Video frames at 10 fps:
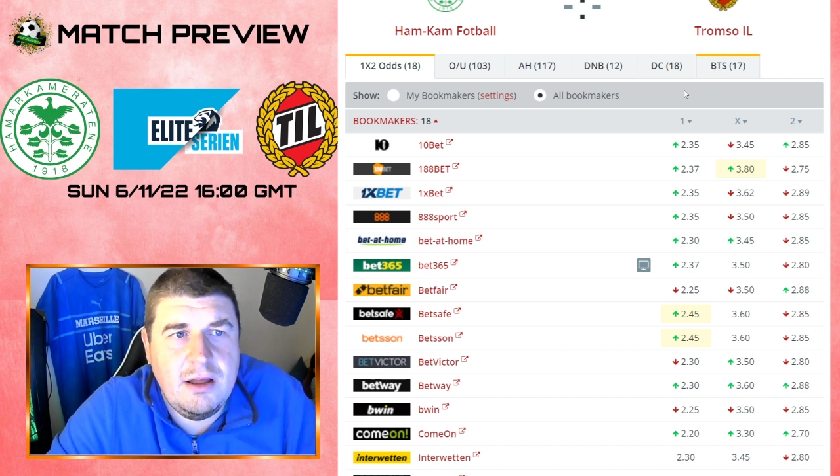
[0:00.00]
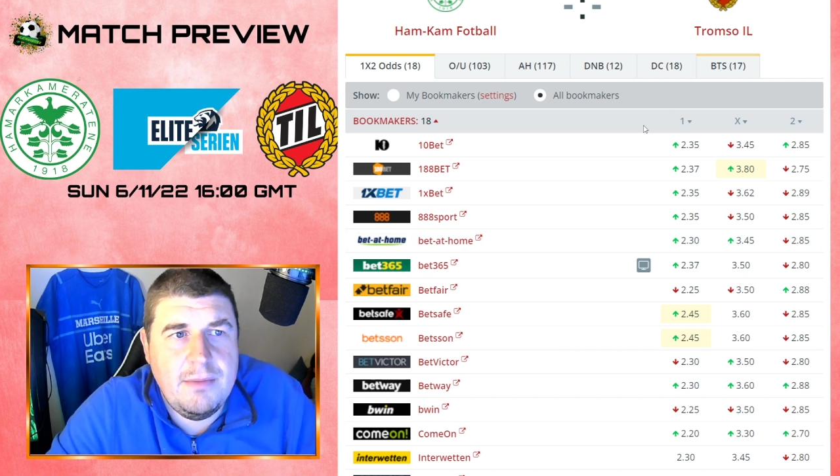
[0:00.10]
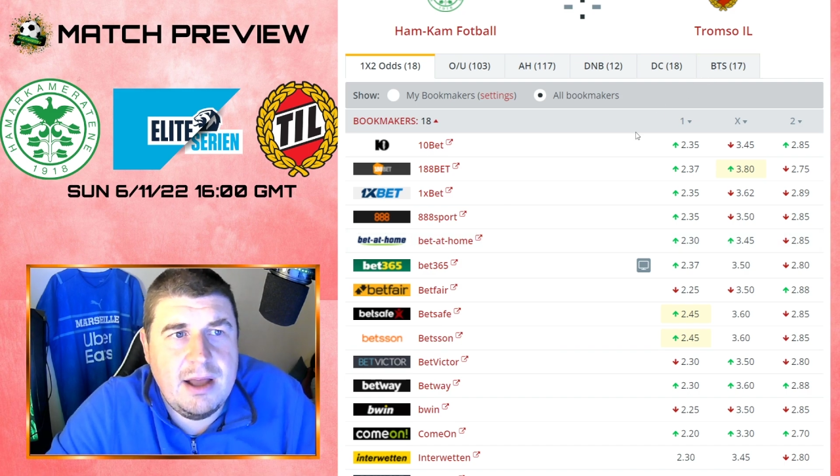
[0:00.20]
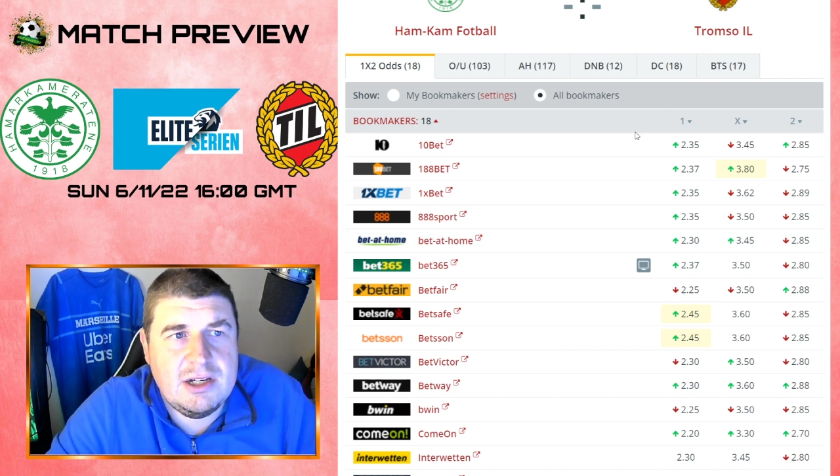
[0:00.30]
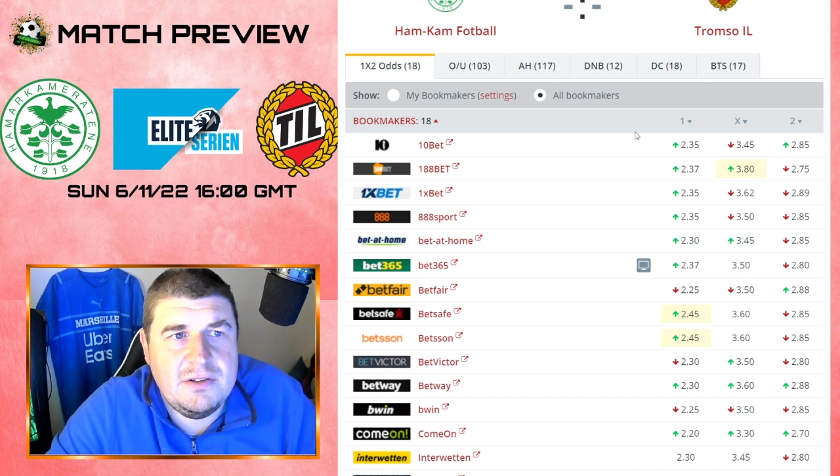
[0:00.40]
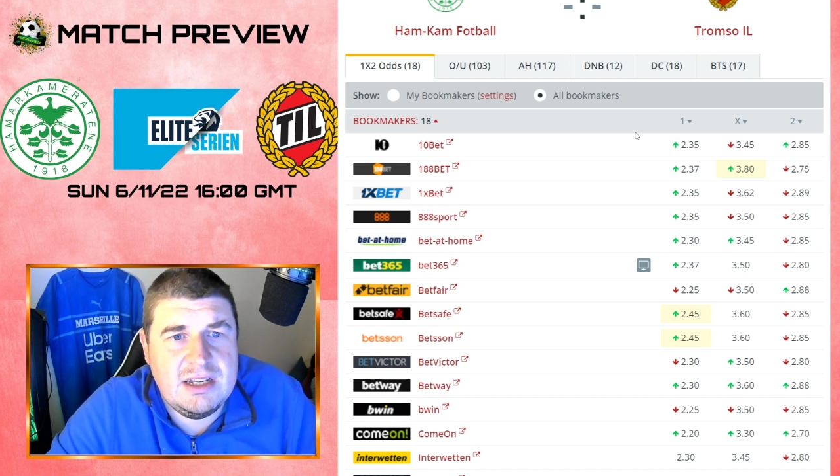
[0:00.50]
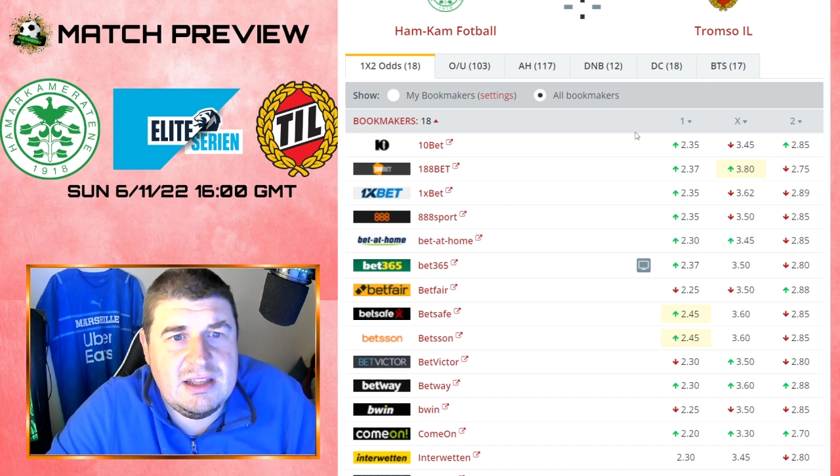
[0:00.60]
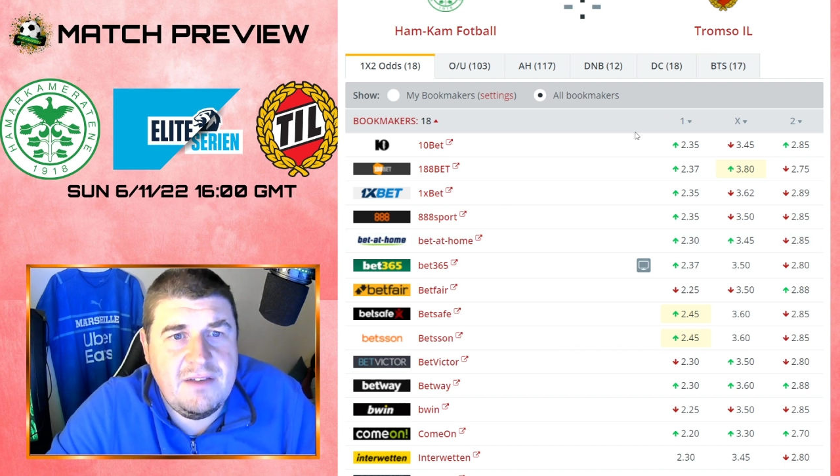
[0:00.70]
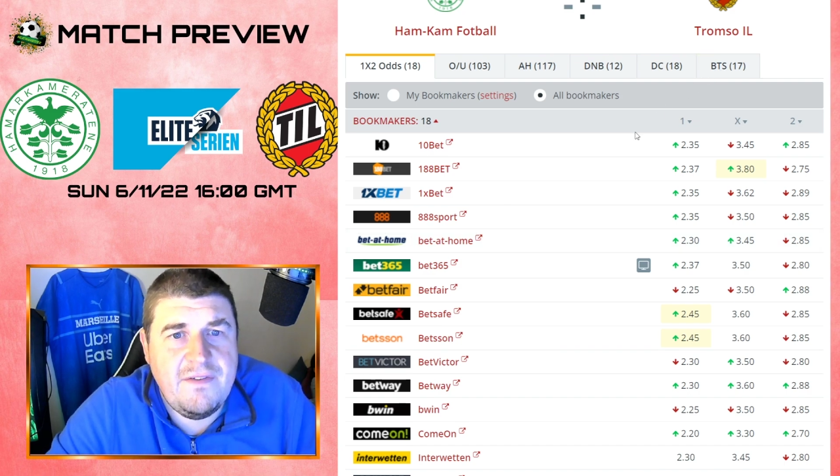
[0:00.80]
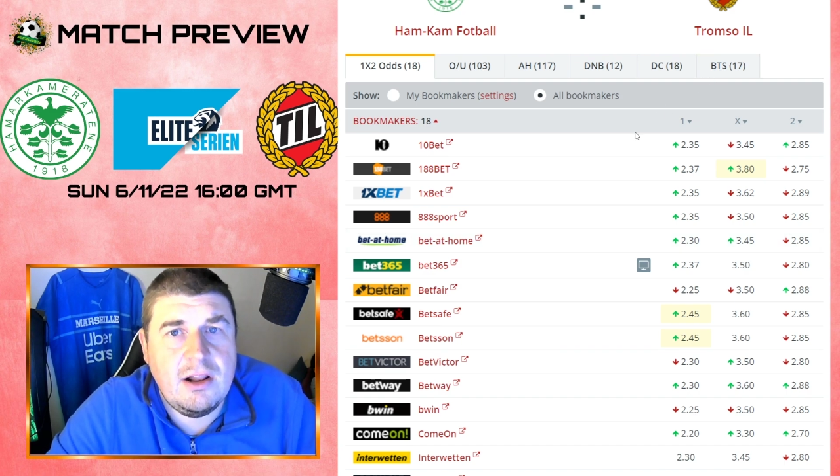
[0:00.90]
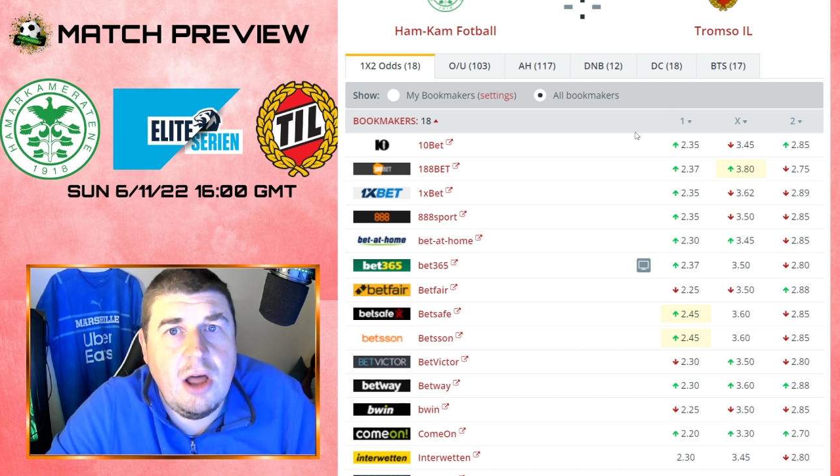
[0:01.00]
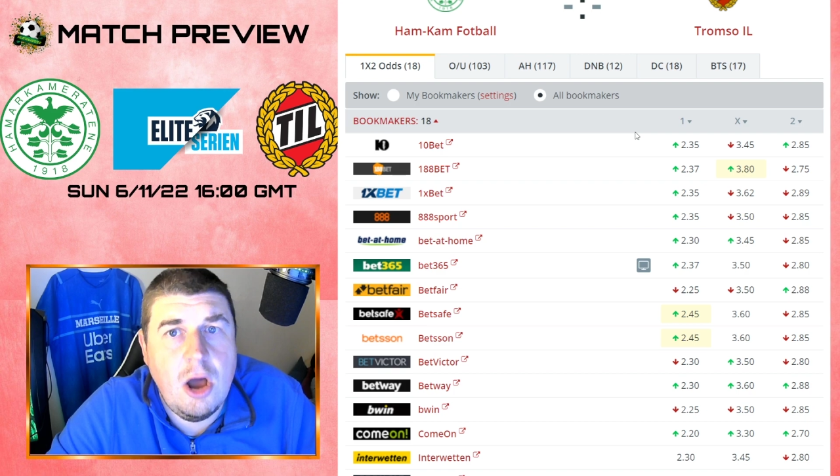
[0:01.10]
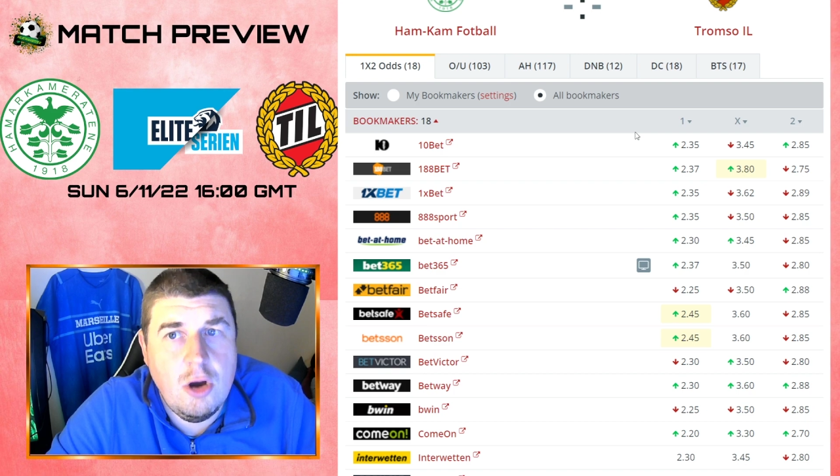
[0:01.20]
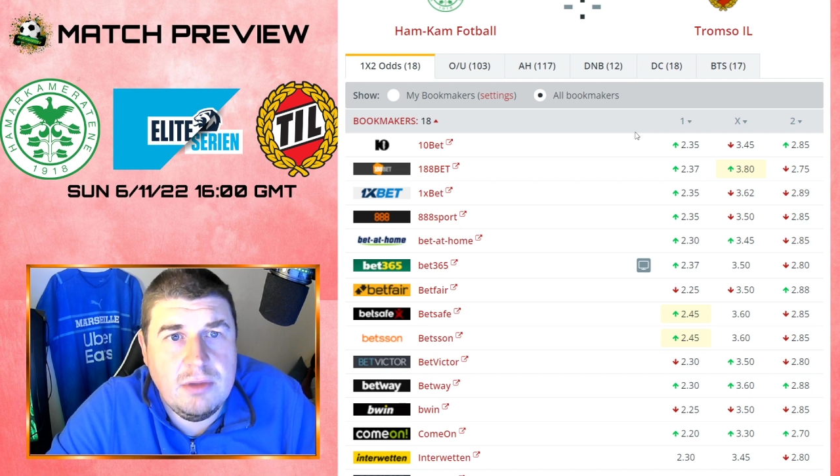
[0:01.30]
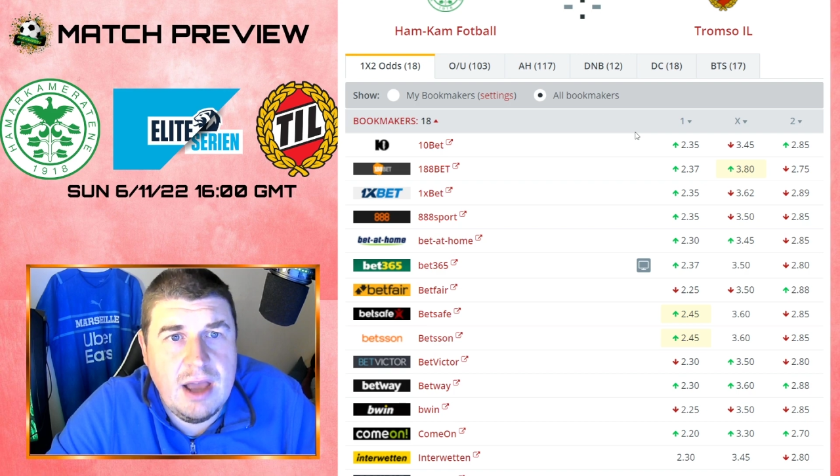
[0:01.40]
match of the season, the final
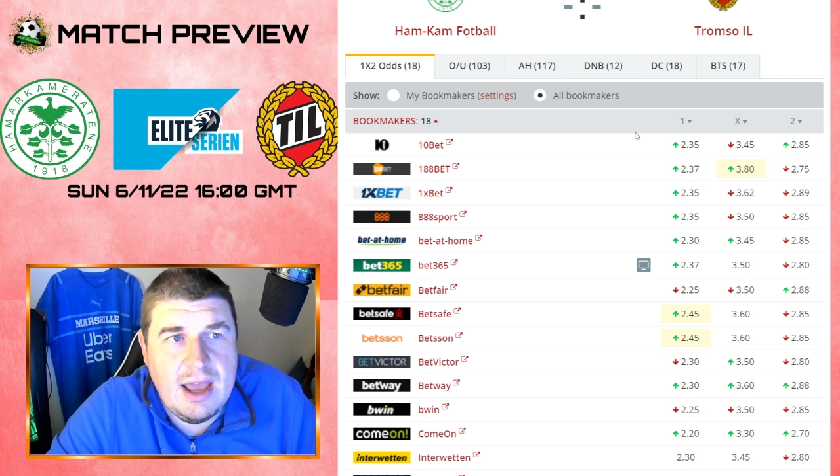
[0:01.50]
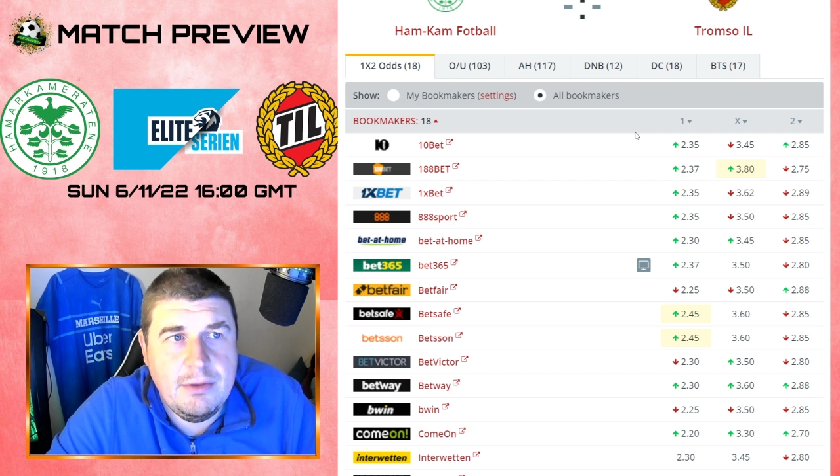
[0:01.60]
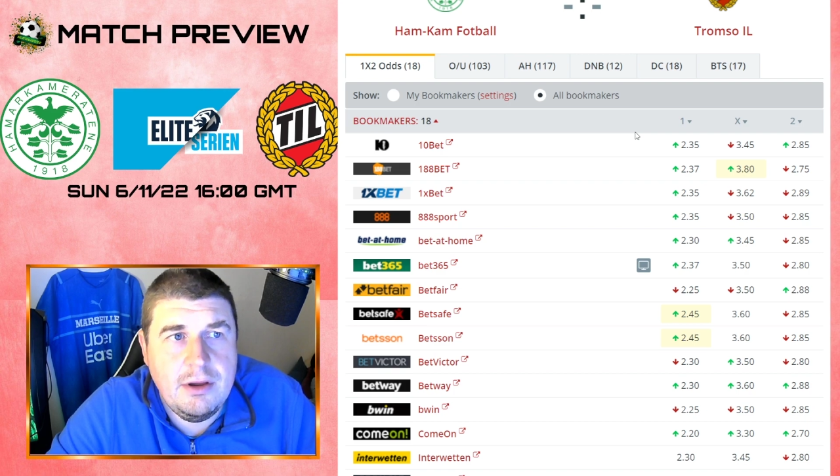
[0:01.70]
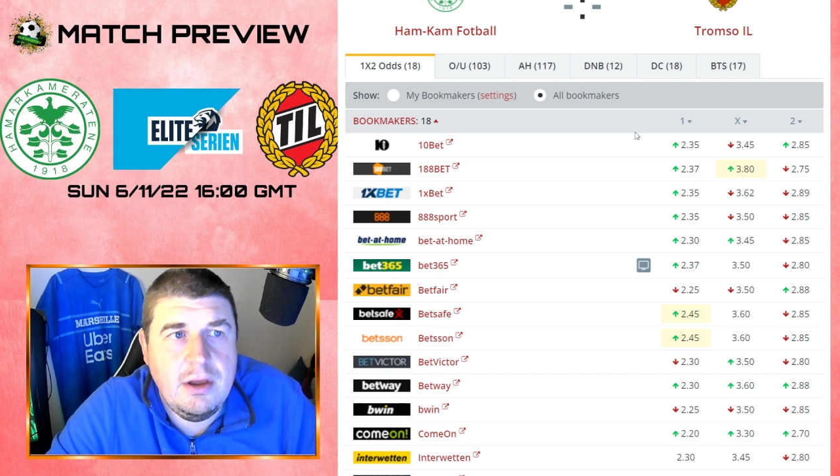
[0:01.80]
home game